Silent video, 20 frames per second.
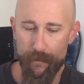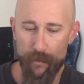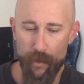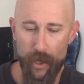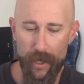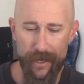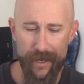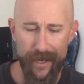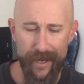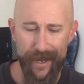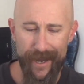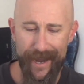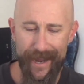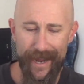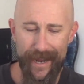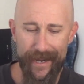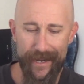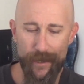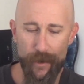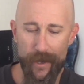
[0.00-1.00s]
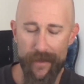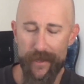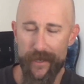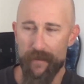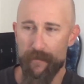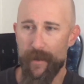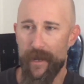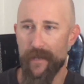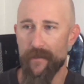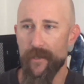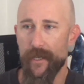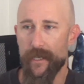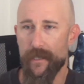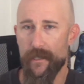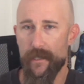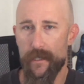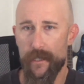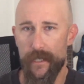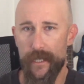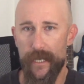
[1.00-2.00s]
But I, you know, I think of bands like
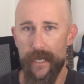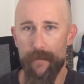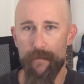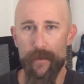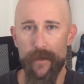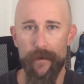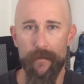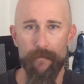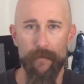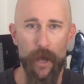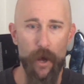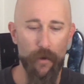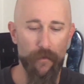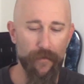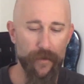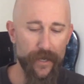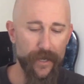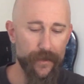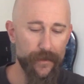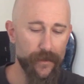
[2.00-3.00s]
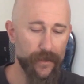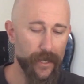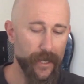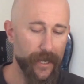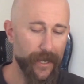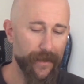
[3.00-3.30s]
Sleep and Melvins,